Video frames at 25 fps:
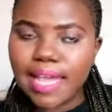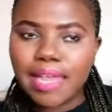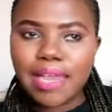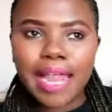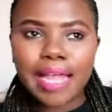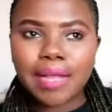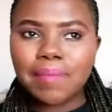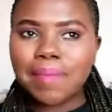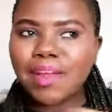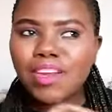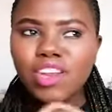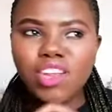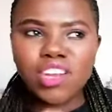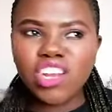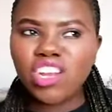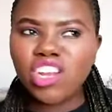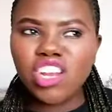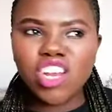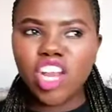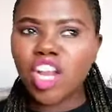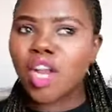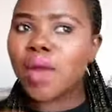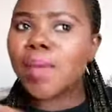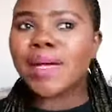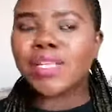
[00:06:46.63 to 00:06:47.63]
Like, but no, no,
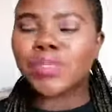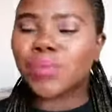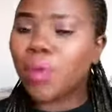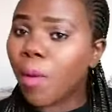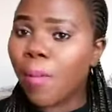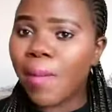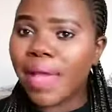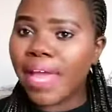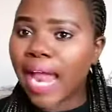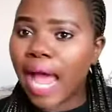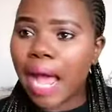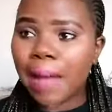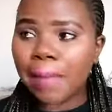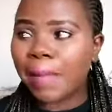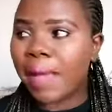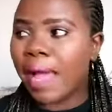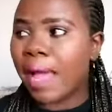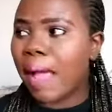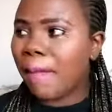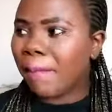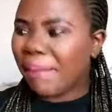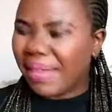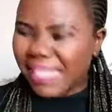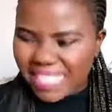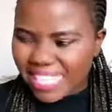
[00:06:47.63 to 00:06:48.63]
no, no, no, must pull me up,
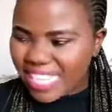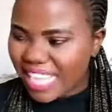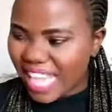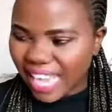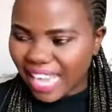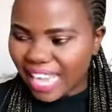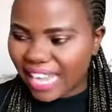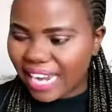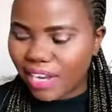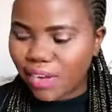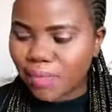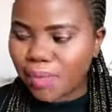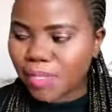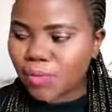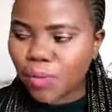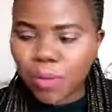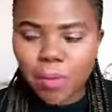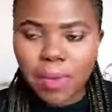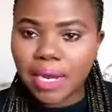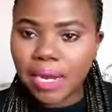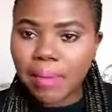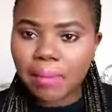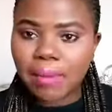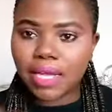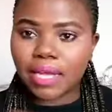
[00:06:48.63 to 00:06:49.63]
must see again, and must
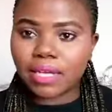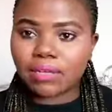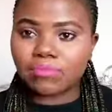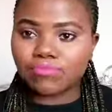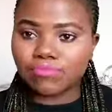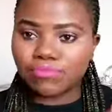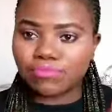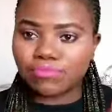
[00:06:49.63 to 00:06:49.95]
pull me. I'm like,